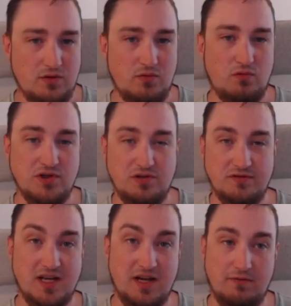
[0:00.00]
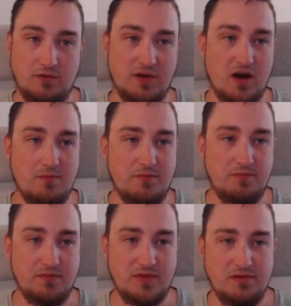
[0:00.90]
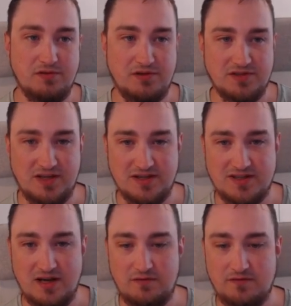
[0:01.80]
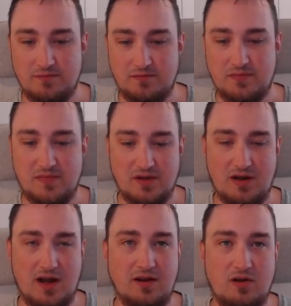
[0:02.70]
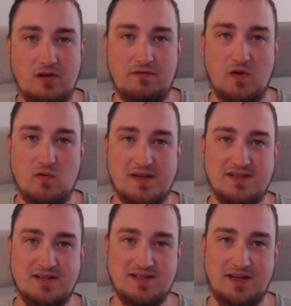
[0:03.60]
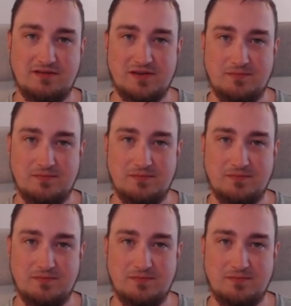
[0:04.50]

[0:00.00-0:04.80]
Once you've set everything up, you just hit save and the configuration is saved.